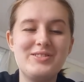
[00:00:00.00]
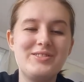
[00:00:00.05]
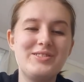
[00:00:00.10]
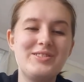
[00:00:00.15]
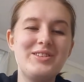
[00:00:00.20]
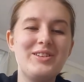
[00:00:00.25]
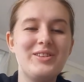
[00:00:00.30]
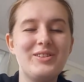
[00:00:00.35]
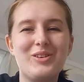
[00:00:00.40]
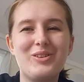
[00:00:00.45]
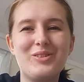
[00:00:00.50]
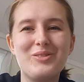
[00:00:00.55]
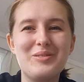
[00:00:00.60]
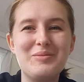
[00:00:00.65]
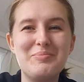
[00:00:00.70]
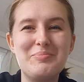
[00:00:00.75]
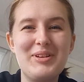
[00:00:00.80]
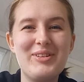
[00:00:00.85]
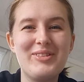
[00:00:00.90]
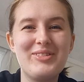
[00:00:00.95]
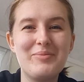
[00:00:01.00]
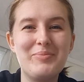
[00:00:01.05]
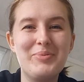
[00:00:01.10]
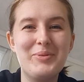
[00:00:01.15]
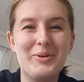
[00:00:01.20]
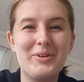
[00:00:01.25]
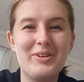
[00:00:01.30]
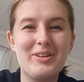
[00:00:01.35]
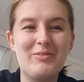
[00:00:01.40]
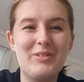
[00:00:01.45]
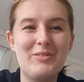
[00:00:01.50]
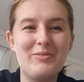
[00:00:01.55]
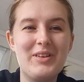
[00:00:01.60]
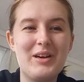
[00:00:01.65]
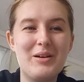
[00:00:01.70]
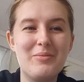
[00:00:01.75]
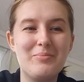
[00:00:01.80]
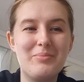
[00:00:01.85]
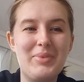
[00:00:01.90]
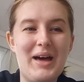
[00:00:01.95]
to, you know, be supportive of
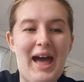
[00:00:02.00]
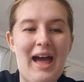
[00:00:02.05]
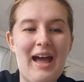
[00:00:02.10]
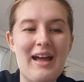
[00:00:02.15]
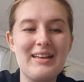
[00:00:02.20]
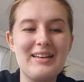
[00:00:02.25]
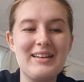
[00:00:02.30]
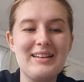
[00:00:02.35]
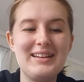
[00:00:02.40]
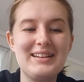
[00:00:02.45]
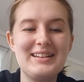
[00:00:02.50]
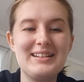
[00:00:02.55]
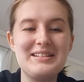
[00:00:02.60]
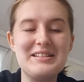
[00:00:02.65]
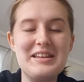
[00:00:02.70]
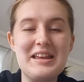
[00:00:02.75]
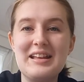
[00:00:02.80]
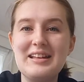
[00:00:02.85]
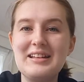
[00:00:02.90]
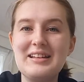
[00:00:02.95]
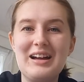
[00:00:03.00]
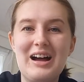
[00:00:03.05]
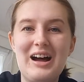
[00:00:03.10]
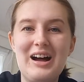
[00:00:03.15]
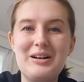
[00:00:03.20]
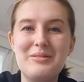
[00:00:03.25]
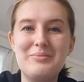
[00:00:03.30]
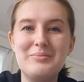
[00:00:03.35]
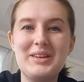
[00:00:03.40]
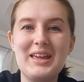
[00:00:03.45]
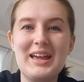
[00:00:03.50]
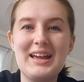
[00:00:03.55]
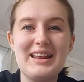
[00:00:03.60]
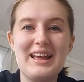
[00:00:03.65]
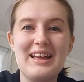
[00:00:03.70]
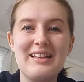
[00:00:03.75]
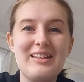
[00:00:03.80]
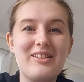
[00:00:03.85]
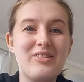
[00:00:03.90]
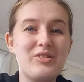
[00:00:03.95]
them back. Get
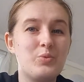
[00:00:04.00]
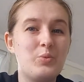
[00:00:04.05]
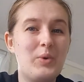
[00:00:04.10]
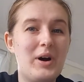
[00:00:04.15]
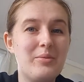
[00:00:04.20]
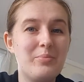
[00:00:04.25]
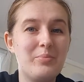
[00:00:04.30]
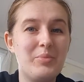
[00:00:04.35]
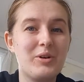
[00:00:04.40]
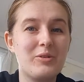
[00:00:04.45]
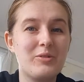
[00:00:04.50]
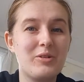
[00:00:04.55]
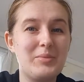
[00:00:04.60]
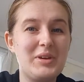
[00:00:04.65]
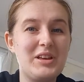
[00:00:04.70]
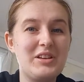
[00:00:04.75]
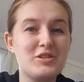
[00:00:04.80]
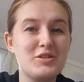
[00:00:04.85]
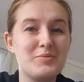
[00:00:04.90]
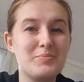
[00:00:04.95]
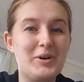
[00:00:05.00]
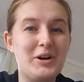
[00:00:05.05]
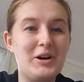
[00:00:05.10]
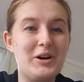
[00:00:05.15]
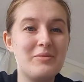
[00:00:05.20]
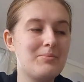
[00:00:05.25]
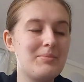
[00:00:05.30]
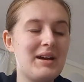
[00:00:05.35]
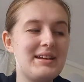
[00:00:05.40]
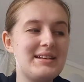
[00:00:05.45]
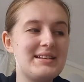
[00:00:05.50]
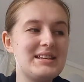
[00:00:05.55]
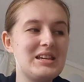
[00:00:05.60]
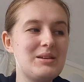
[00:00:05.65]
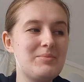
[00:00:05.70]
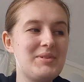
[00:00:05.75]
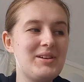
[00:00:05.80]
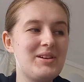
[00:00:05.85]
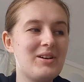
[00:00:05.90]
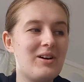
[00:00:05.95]
at least one book from each spot. My
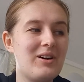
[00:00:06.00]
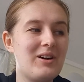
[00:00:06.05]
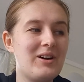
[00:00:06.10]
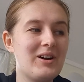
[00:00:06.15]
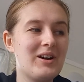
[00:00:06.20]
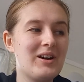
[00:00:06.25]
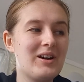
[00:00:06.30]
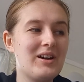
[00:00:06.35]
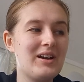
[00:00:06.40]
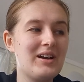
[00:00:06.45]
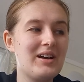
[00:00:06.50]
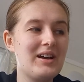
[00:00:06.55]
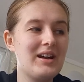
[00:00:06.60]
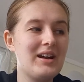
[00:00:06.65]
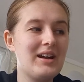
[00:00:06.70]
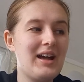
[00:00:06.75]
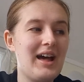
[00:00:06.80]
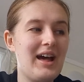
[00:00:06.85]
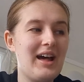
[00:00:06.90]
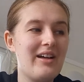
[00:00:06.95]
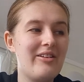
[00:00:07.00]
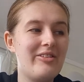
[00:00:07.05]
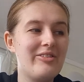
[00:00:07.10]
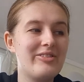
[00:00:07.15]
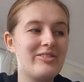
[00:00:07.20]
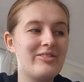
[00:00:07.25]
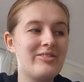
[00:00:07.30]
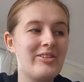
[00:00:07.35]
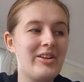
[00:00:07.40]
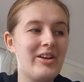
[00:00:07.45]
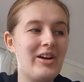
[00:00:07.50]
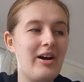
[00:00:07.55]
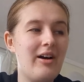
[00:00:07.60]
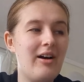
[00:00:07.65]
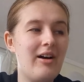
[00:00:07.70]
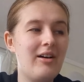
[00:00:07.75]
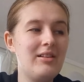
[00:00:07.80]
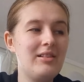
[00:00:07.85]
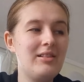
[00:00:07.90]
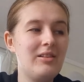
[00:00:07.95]
TBR has
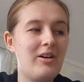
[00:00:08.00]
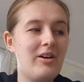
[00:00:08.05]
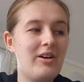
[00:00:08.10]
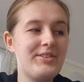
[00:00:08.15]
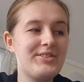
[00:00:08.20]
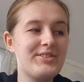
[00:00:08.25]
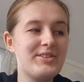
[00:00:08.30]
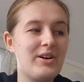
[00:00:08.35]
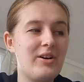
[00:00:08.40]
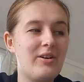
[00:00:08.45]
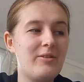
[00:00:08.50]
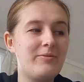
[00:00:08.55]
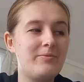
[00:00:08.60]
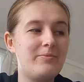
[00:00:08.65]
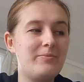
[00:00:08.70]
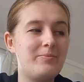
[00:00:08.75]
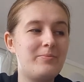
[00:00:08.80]
a lot of